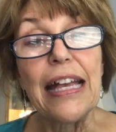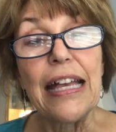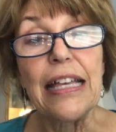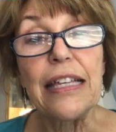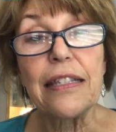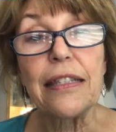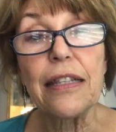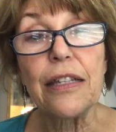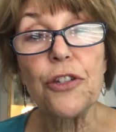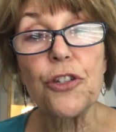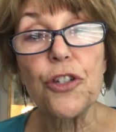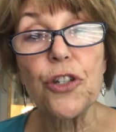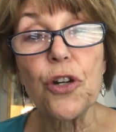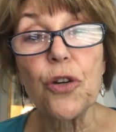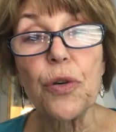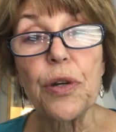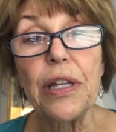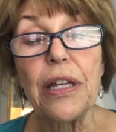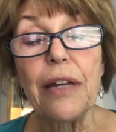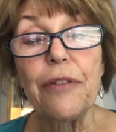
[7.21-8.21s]
It's the
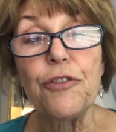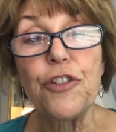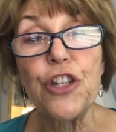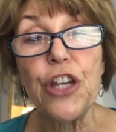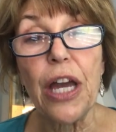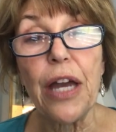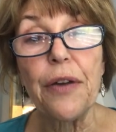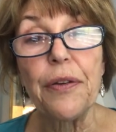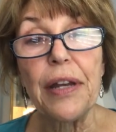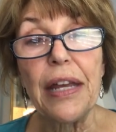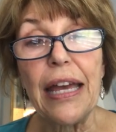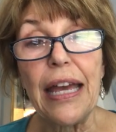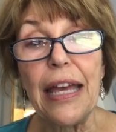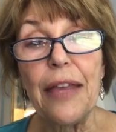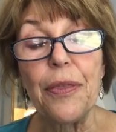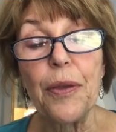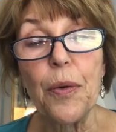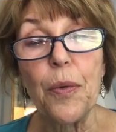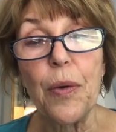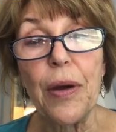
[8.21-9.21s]
story of Jonah
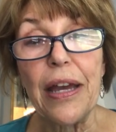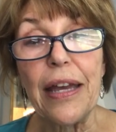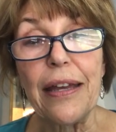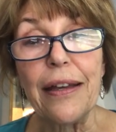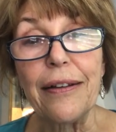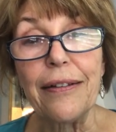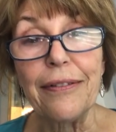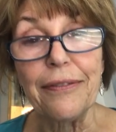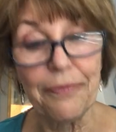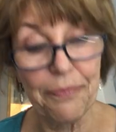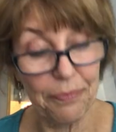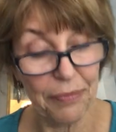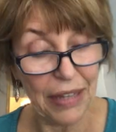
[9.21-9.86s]
and the whale.